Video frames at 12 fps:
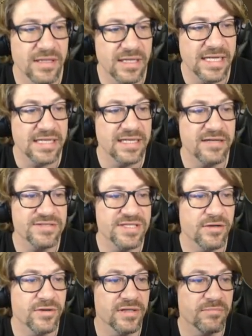And here's the
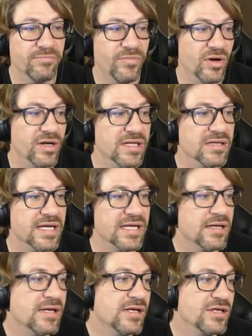hard part.
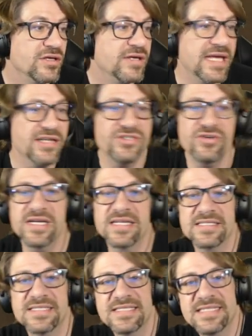Like, you can't try
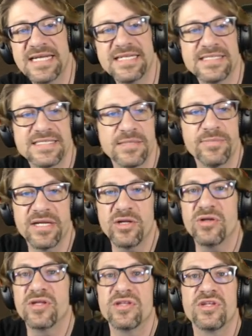and say to
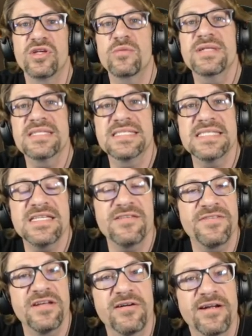somebody, humans need to
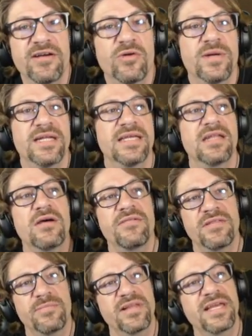figure out a way to get
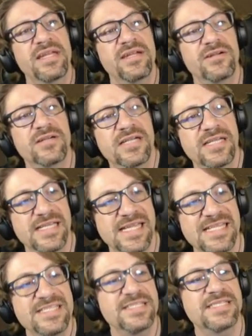off the planet or in,
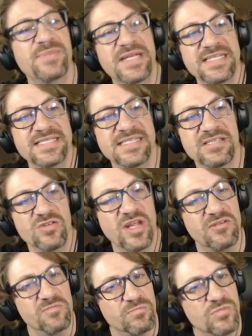into space and,
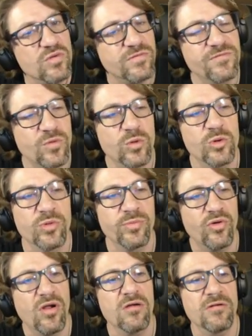and move forward with
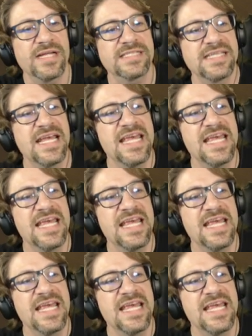progress